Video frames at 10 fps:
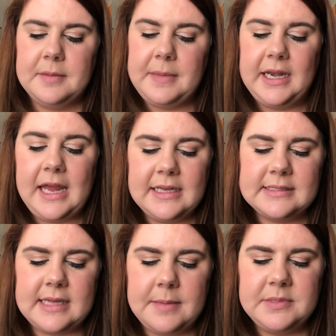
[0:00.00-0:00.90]
My
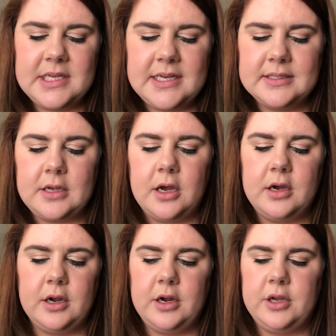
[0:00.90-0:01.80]
next empties
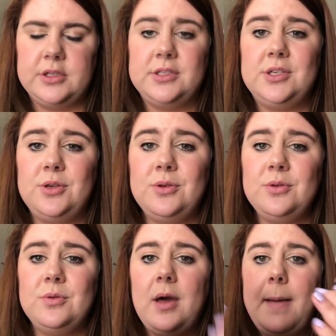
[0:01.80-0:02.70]
are
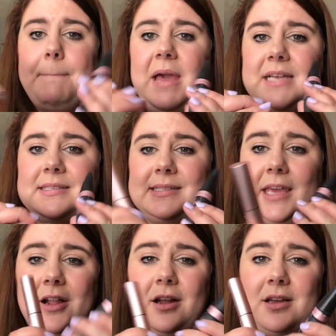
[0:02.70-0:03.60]
two
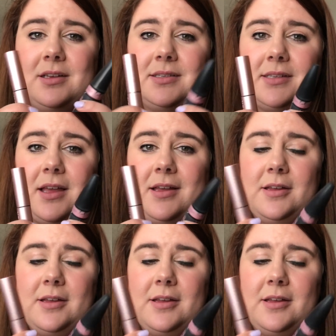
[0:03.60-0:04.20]
mascaras.